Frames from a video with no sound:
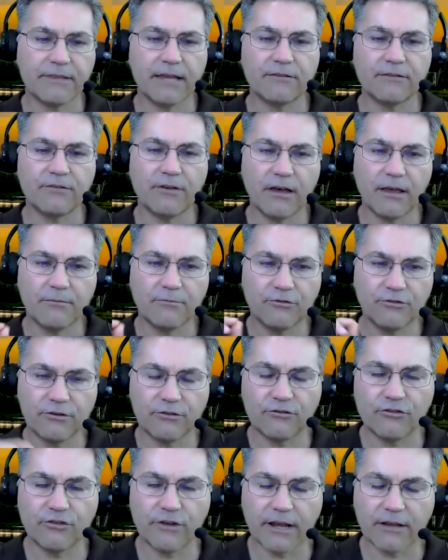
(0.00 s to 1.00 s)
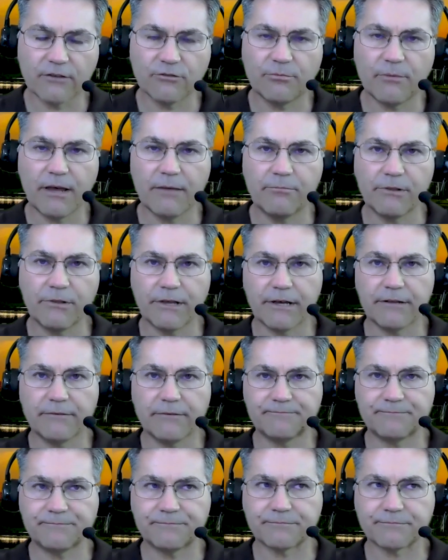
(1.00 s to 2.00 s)
that time, she checks my blood
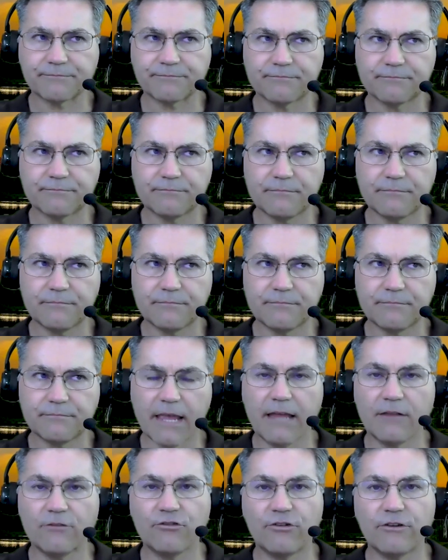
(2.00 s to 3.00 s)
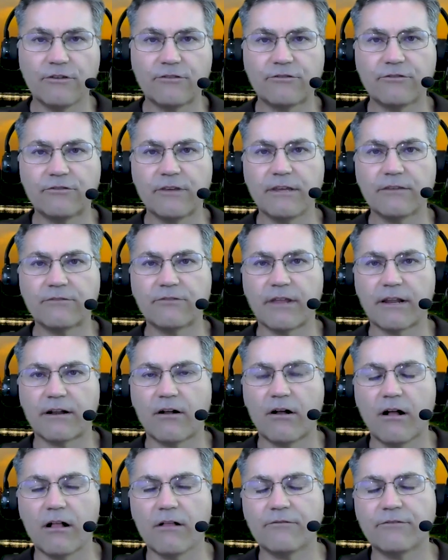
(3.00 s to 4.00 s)
and she sees that
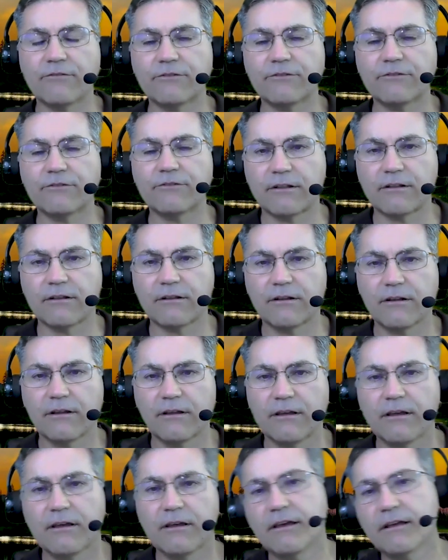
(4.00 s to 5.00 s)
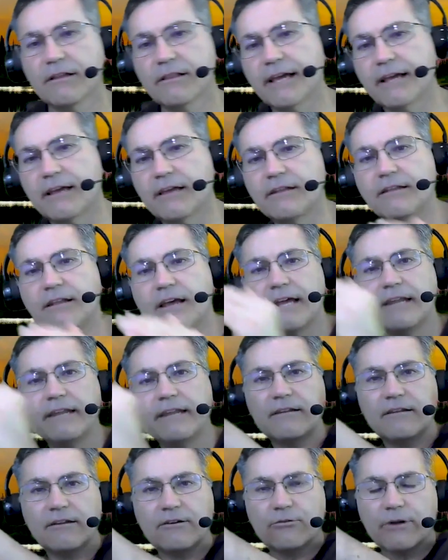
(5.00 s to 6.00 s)
all of a sudden, like a
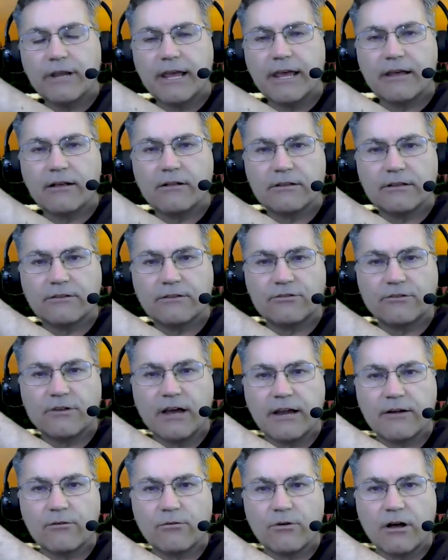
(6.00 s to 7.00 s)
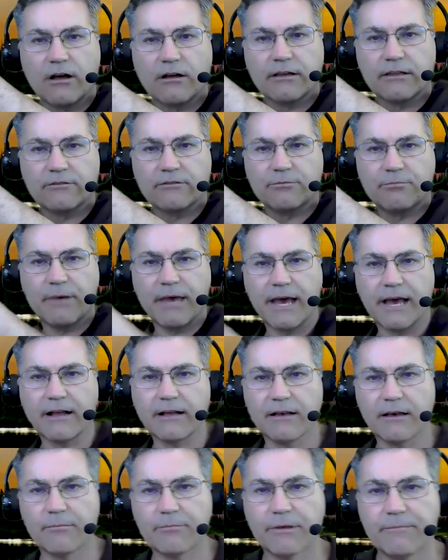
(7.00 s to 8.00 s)
90-degree angle, it skyrockets
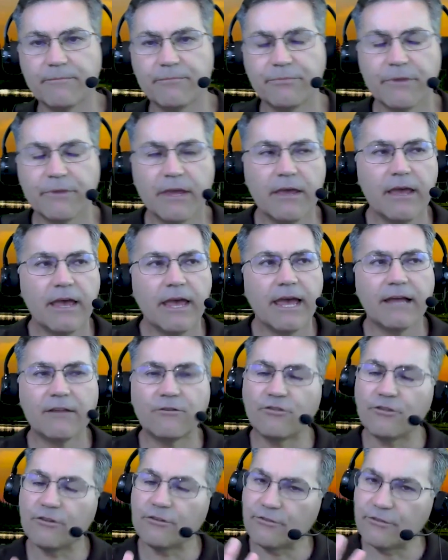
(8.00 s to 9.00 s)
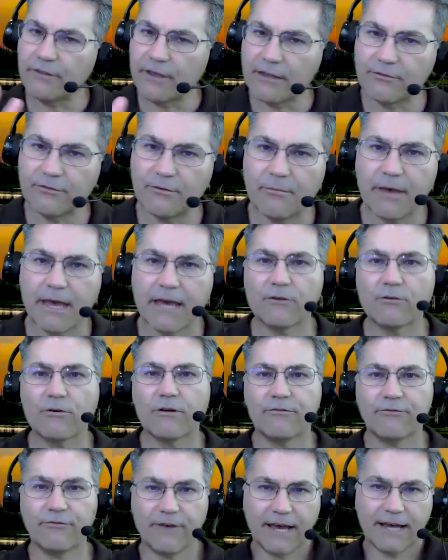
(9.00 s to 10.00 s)
back up. And she says, a matter
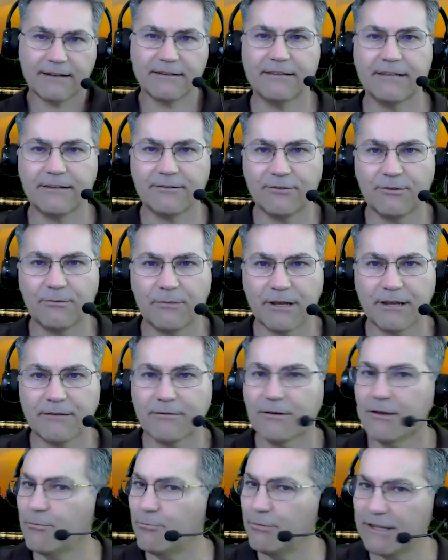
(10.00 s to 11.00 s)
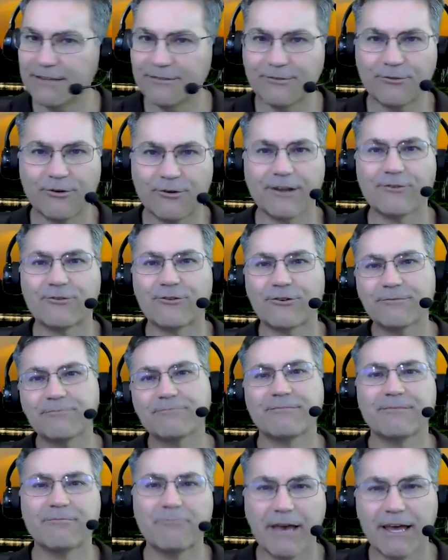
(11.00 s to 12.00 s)
of factly to me, complete stranger,
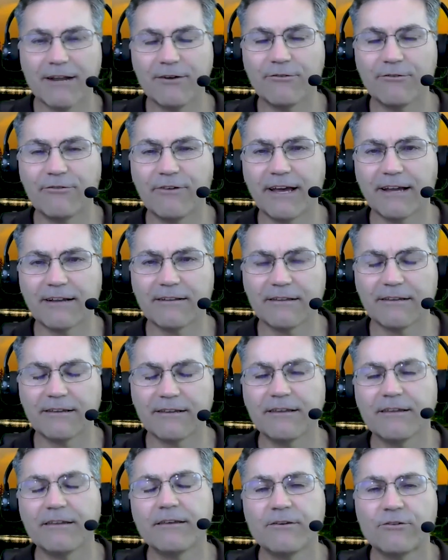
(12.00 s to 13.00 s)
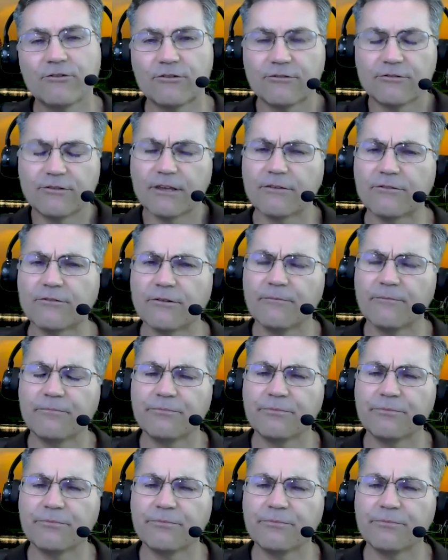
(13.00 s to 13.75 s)
matter of factly, she says,